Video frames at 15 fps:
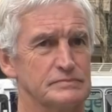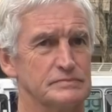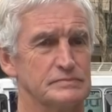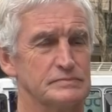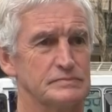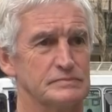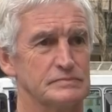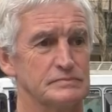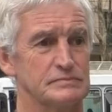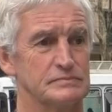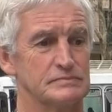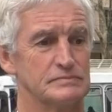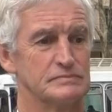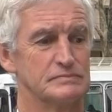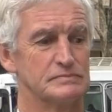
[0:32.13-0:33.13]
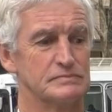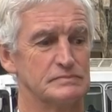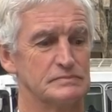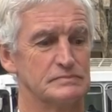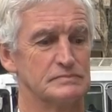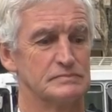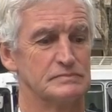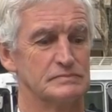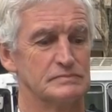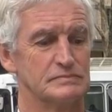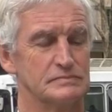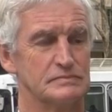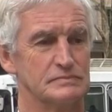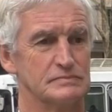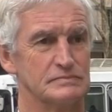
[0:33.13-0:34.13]

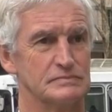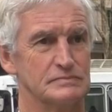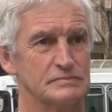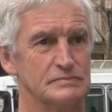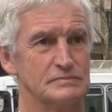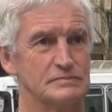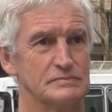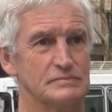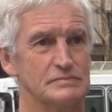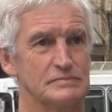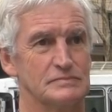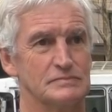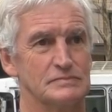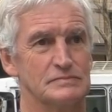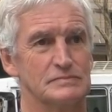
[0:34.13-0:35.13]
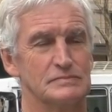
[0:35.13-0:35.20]
No words are spoken by the person on screen.